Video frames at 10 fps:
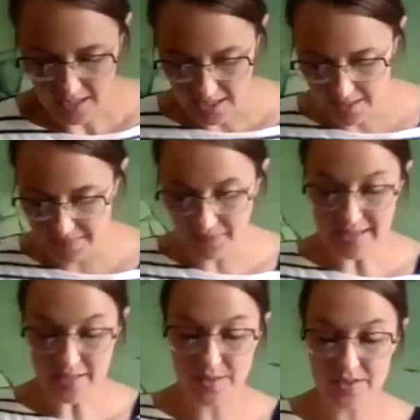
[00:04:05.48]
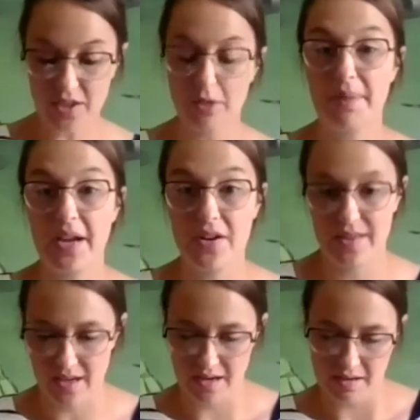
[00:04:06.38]
The last one is called Bear
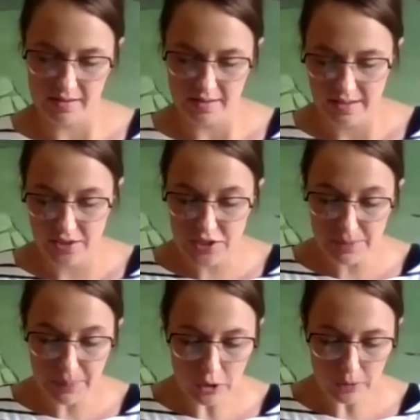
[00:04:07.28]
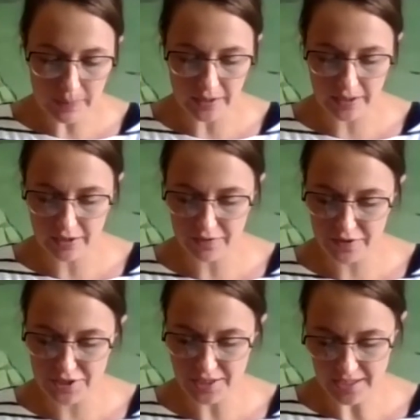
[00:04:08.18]
in There. There's a polar bear in our
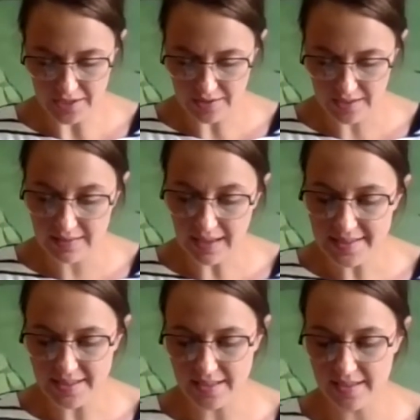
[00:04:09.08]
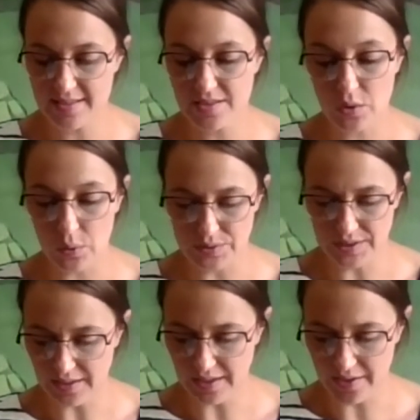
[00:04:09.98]
frigid air. He likes it because it's cold
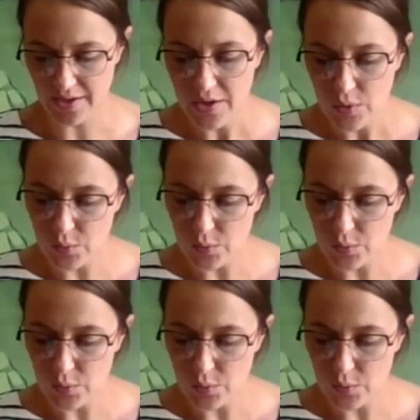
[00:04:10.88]
in there.